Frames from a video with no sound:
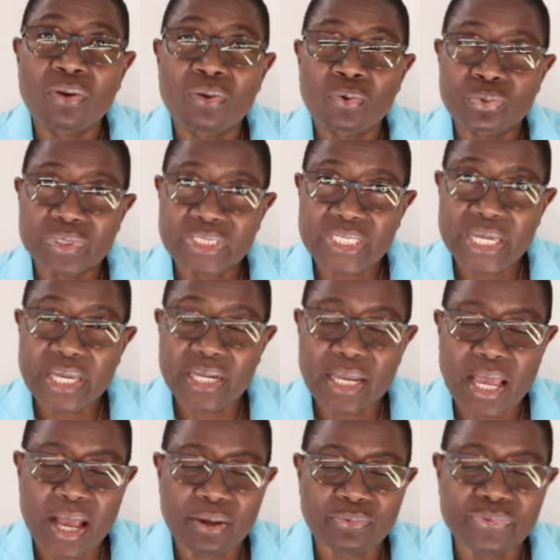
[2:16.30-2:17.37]
hotel
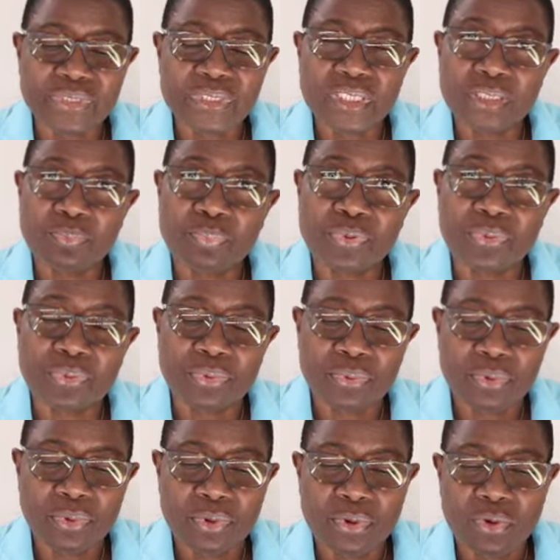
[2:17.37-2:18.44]
housekeeper,
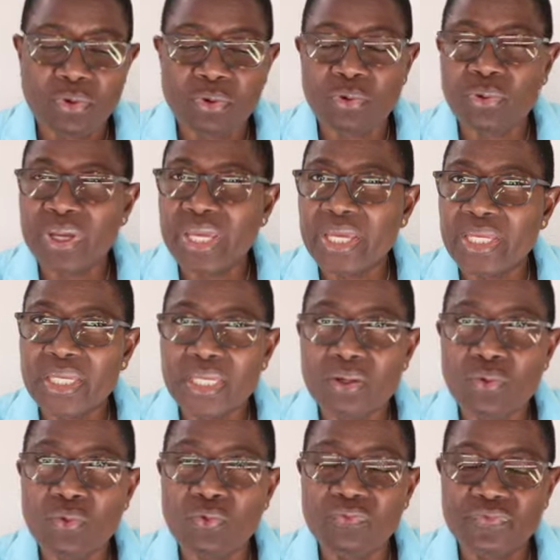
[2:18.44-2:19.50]
or any
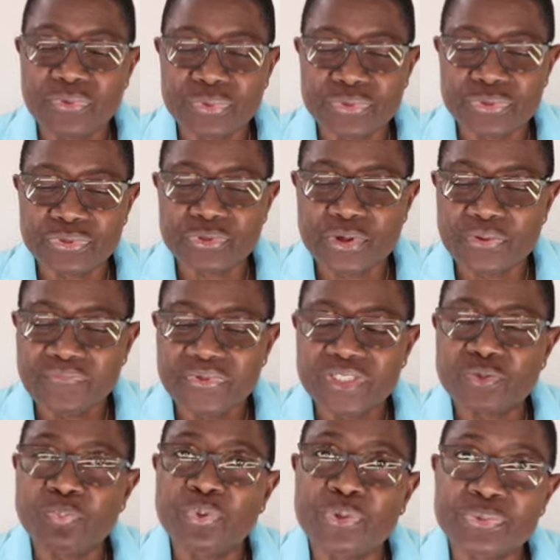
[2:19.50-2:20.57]
other
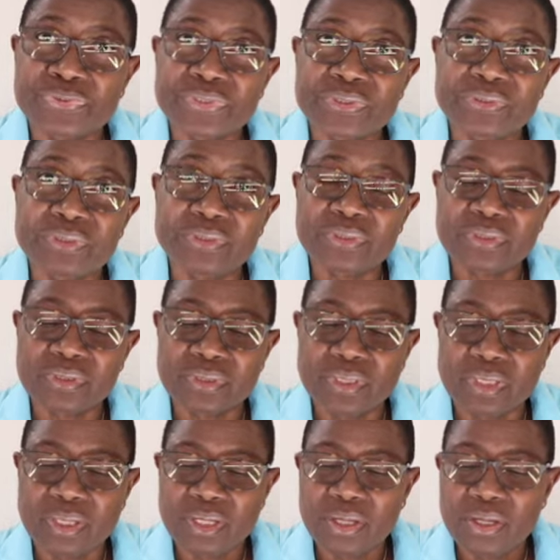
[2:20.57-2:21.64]
service person
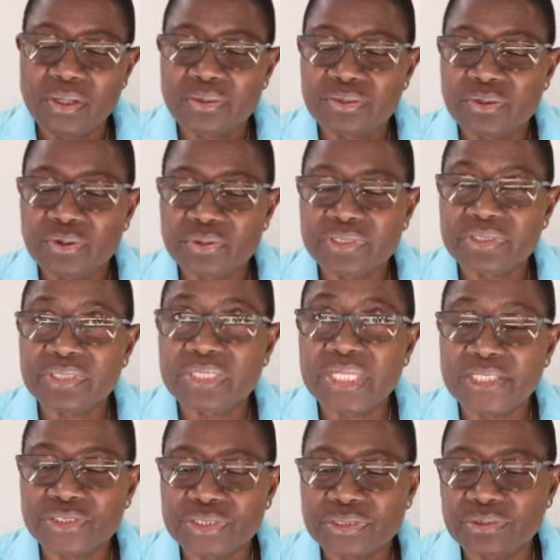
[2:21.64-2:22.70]
not
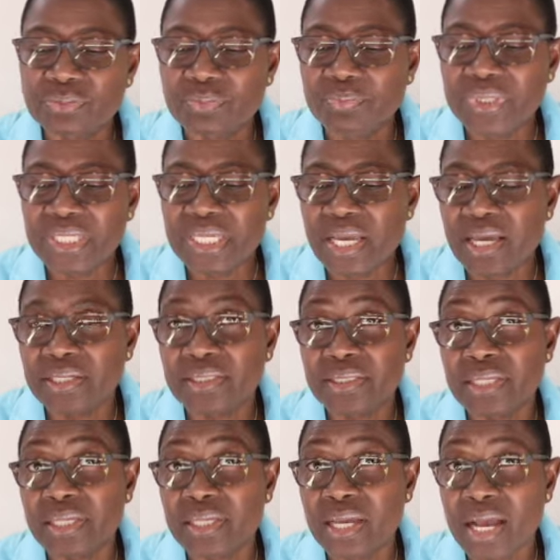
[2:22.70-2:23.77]
stationed behind
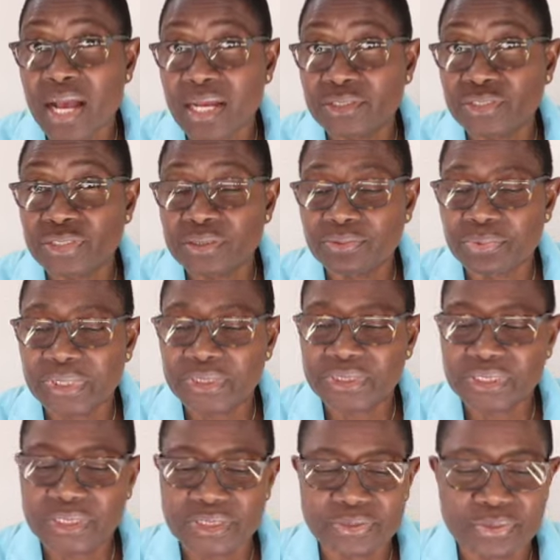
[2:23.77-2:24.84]
a cash
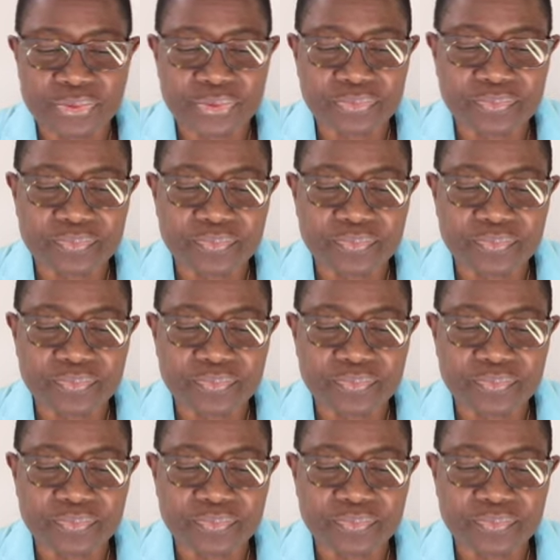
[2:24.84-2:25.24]
register.